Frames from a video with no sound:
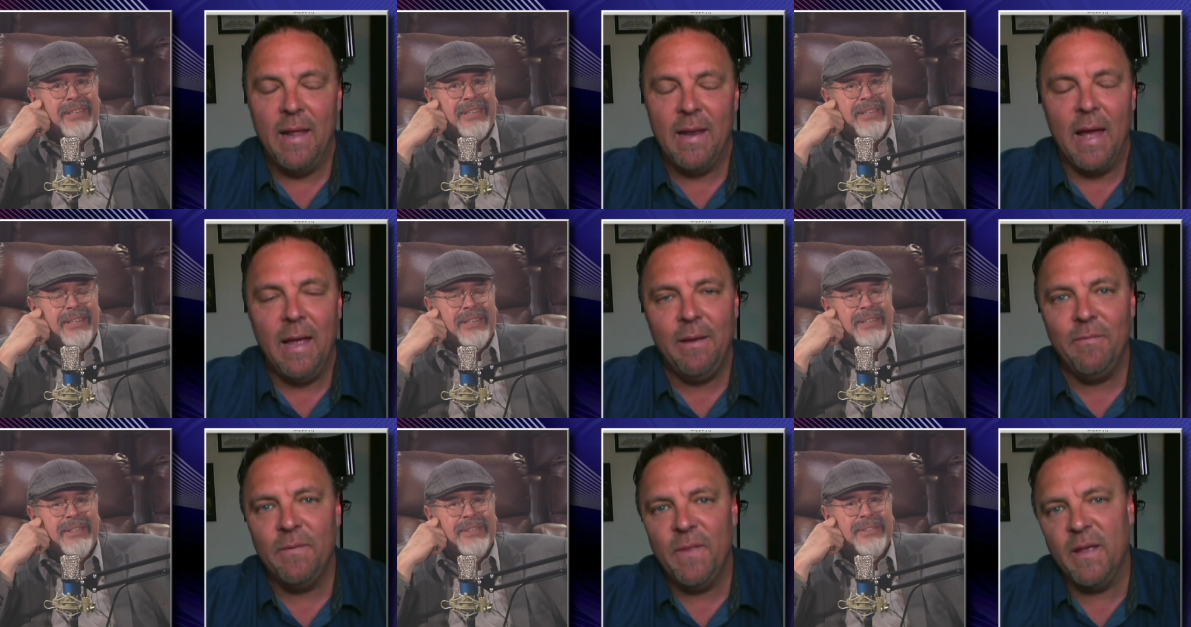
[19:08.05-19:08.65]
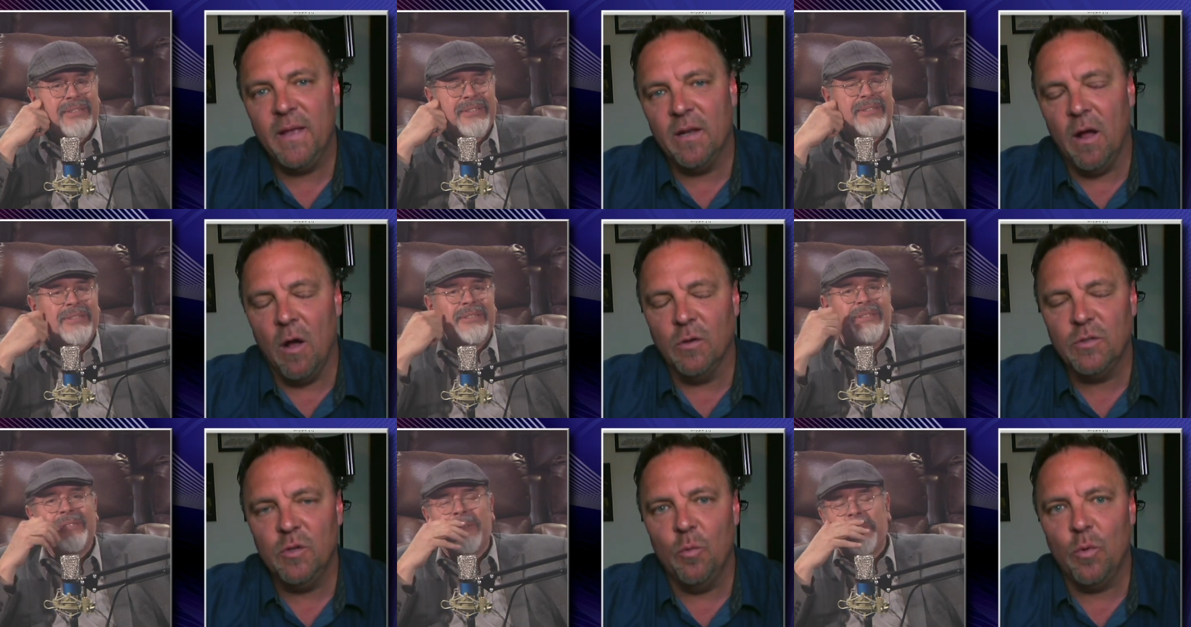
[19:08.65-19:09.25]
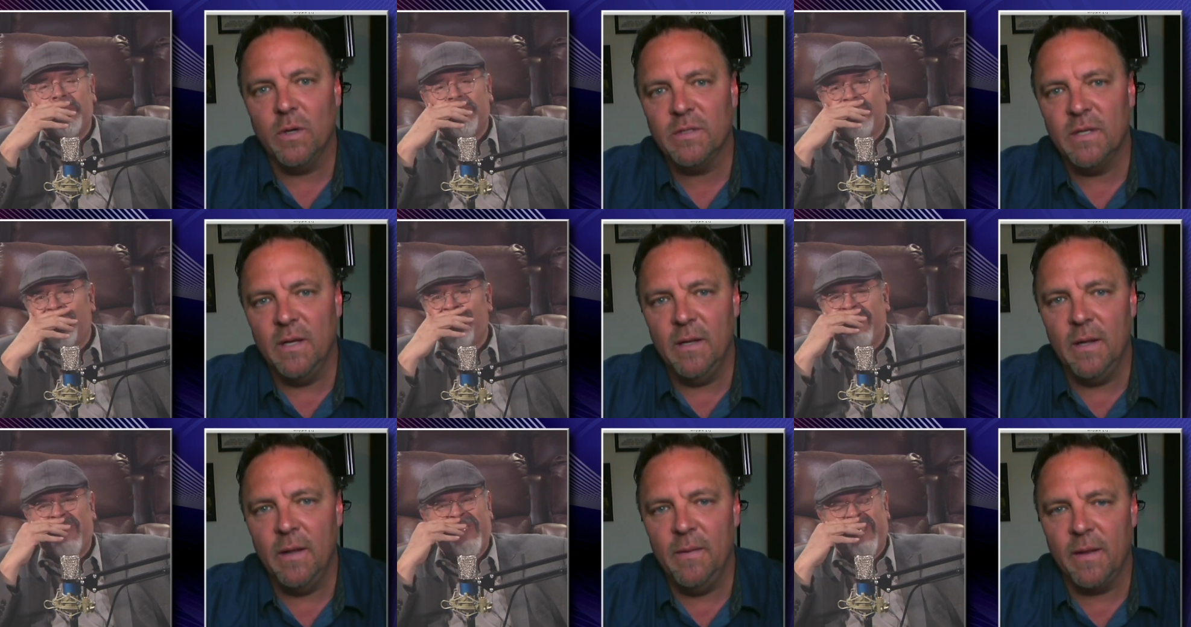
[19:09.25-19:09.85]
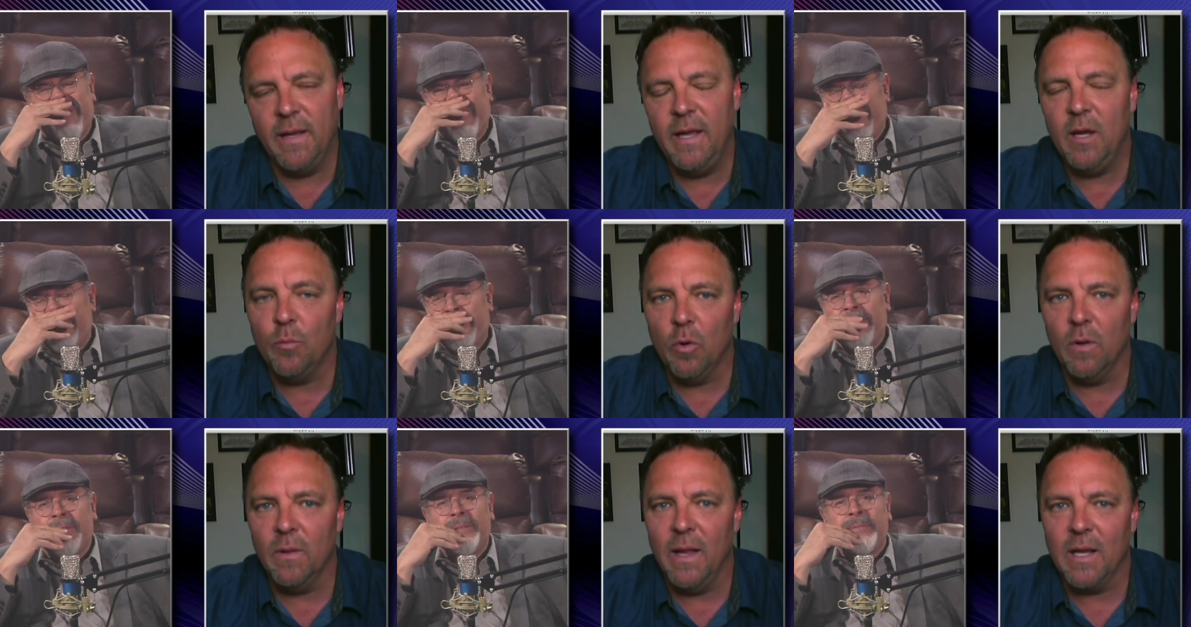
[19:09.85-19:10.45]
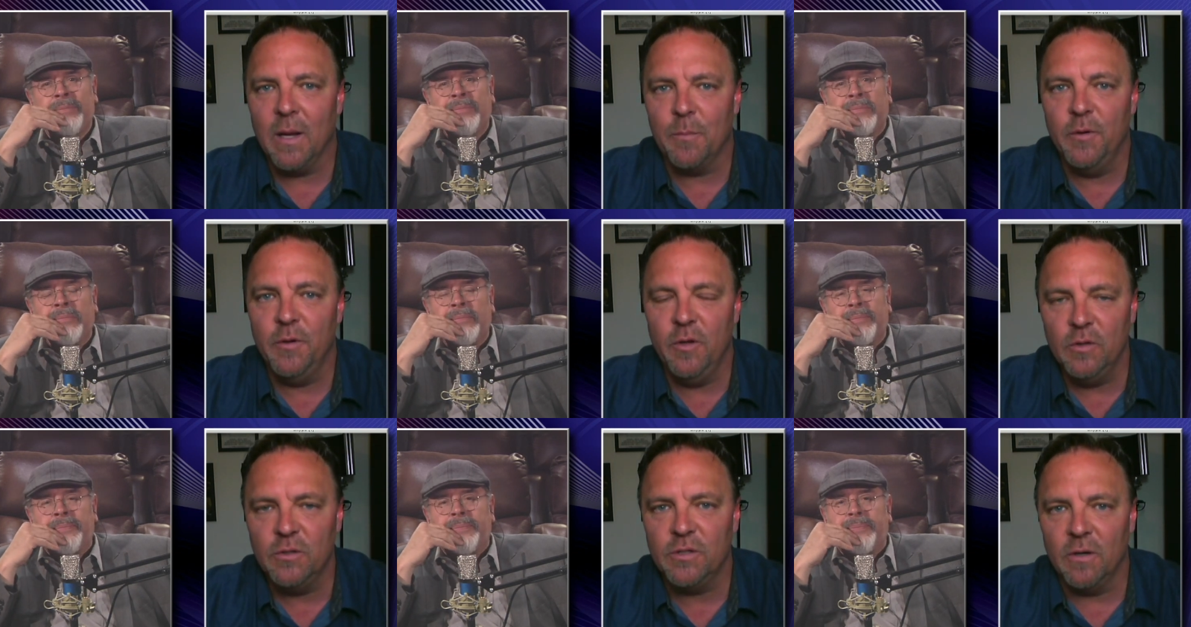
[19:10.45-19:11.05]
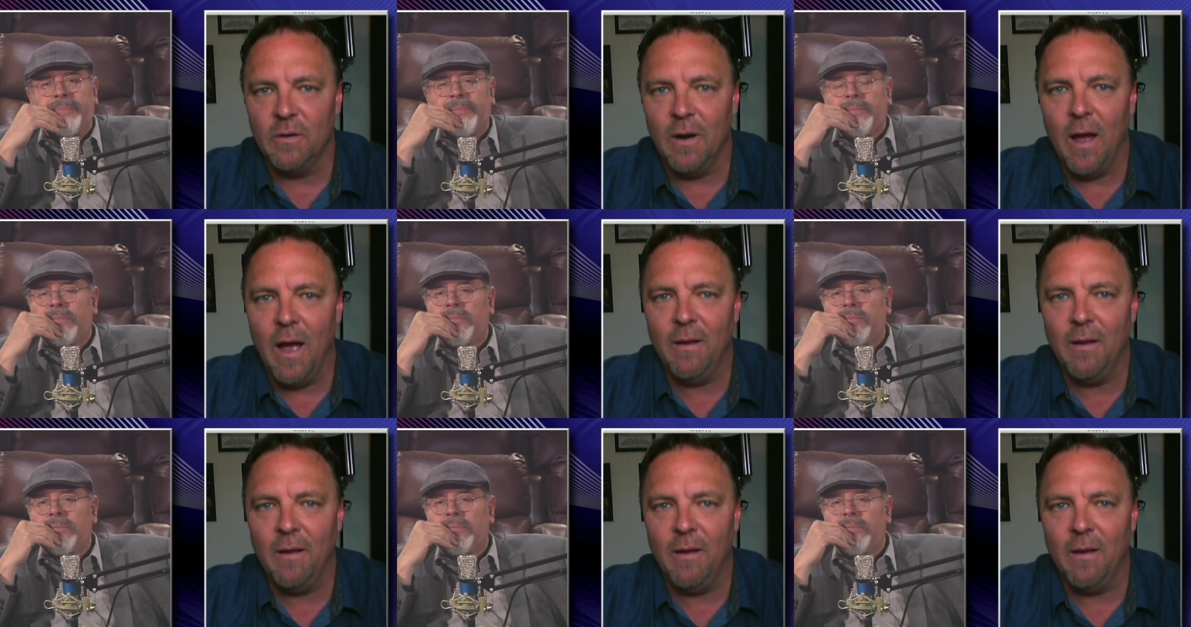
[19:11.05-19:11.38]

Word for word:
Speaker 1: and I even think it also works in the key role, like a producer.